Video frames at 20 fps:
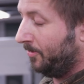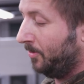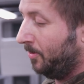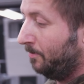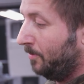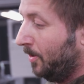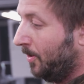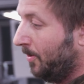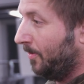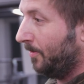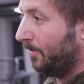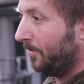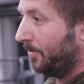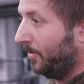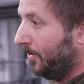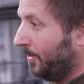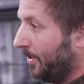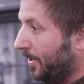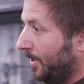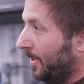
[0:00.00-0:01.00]
will bolt
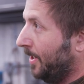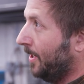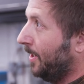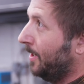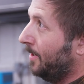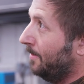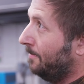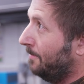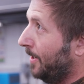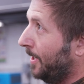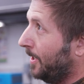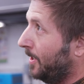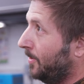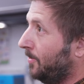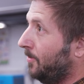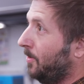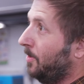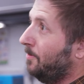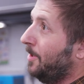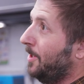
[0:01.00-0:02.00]
to the, I
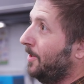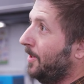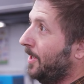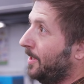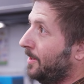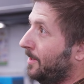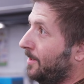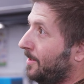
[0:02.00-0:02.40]
guess it would be like